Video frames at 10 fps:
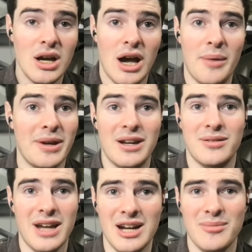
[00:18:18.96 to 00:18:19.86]
I mean,
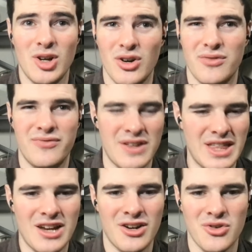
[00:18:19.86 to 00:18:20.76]
it'd kind of be hard to fit
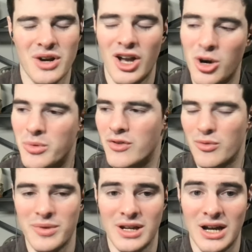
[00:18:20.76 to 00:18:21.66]
that under a helmet if
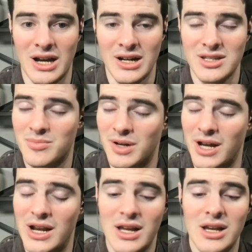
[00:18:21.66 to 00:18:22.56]
we're being honest,
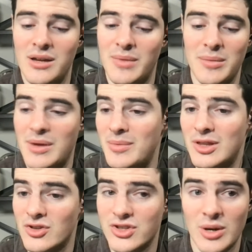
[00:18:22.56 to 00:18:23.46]
but may, maybe
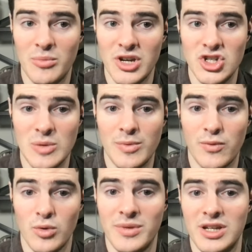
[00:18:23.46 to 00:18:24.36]
there's some way, shape, or
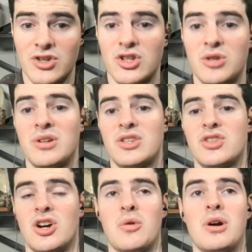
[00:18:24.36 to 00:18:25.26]
form you can do it.
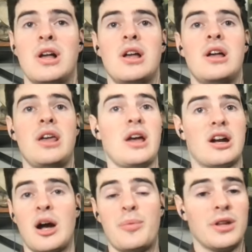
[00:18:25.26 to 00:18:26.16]
So, yeah, a
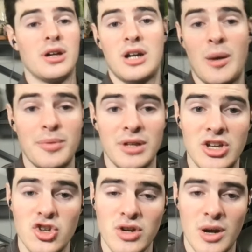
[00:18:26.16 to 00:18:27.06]
couple of, a couple of
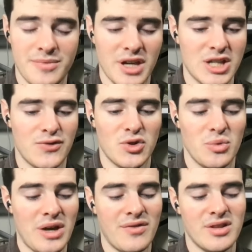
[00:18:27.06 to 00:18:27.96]
injury updates for the
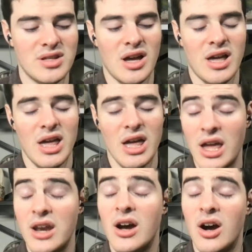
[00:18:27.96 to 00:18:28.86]
Ravens
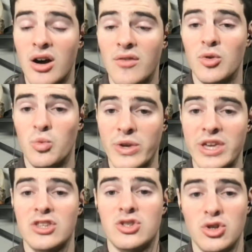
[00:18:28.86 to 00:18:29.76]
ahead of
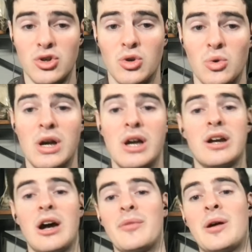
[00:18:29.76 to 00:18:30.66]
week two.
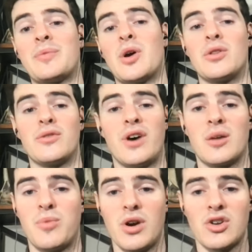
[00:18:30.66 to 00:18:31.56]
Coming up, though, in the final
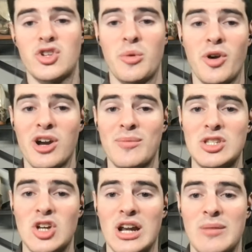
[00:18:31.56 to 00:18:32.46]
part of the show, we're going to be
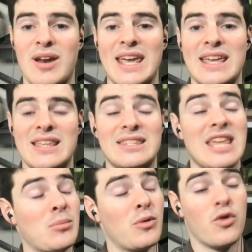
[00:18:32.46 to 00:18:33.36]
talking about a day
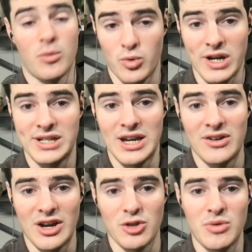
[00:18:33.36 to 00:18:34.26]
before breakdown,
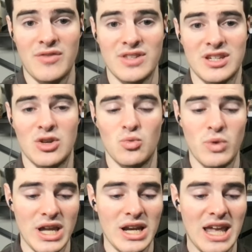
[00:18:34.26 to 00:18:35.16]
how the Ravens can
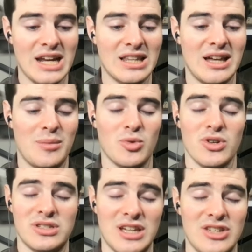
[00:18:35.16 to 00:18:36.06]
win, and a lot more.
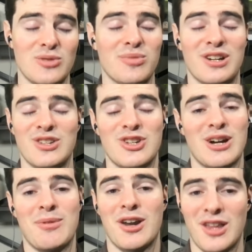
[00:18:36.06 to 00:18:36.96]
Stay tuned, plenty to talk
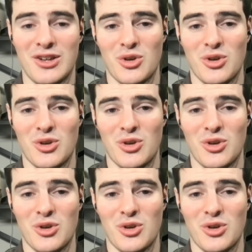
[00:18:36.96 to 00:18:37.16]
about on Locked on